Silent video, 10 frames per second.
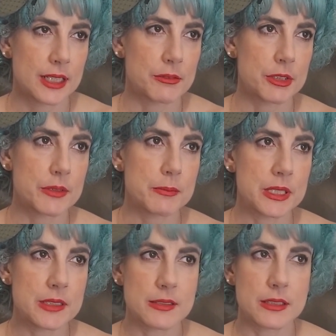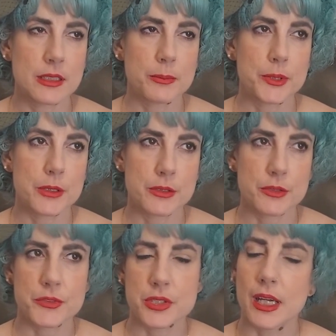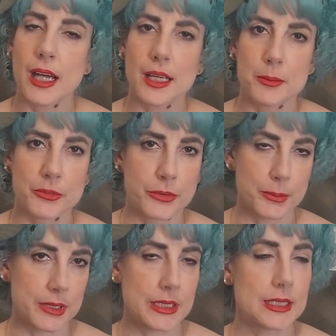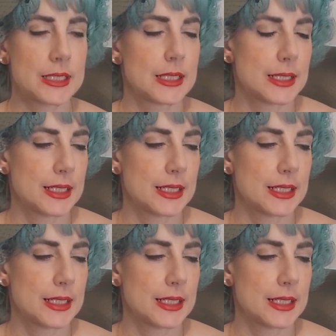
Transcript: a very busy period of time for me,